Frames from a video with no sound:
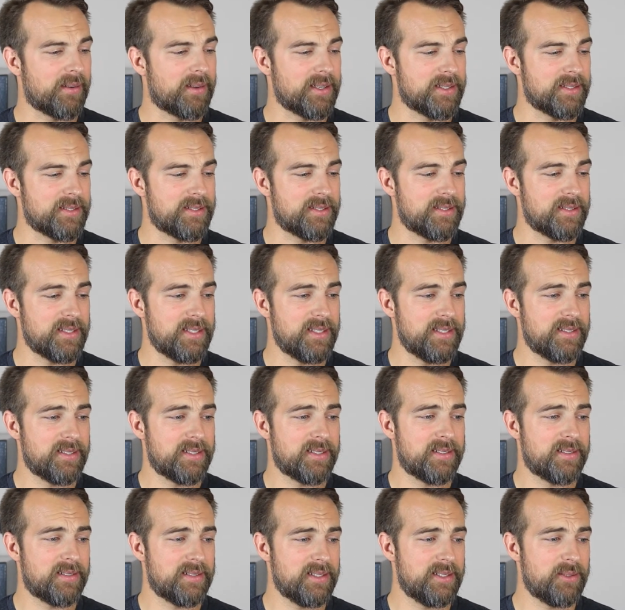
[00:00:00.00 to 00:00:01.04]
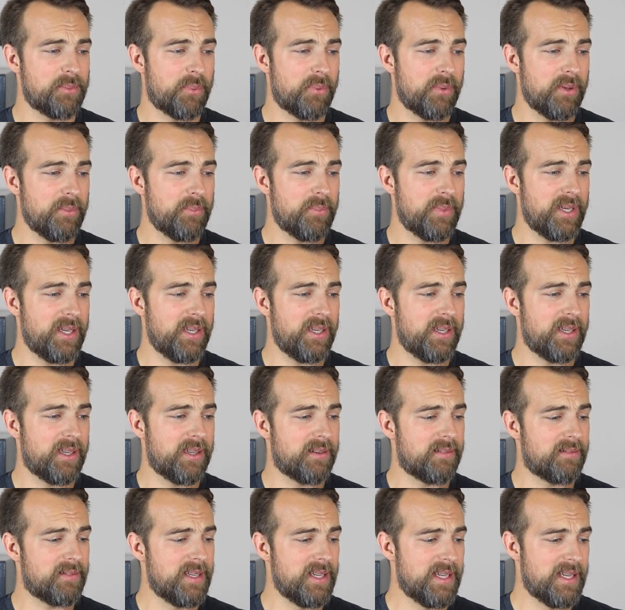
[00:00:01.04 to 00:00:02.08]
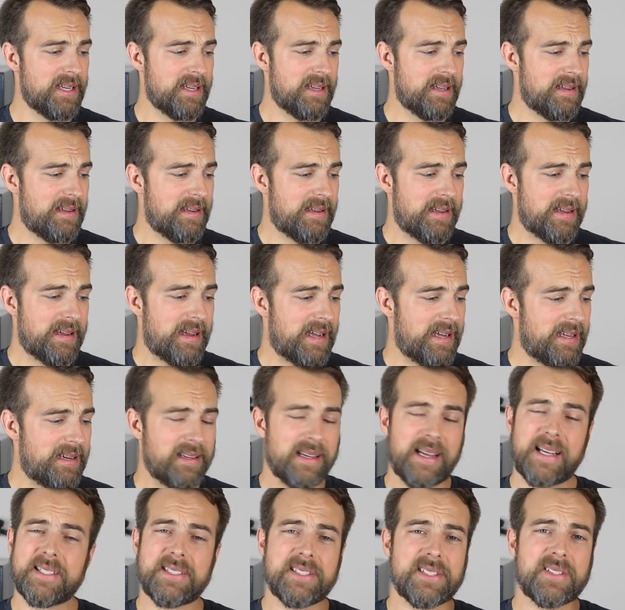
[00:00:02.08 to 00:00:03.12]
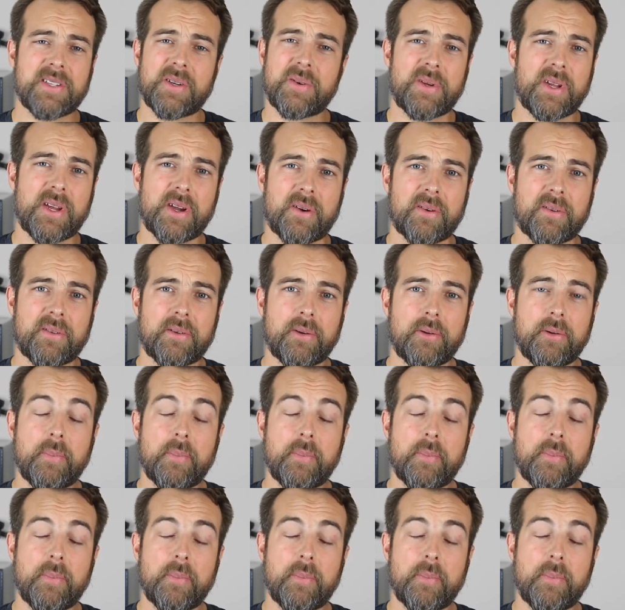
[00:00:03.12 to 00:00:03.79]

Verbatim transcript: because it's pretty big, and I just don't know.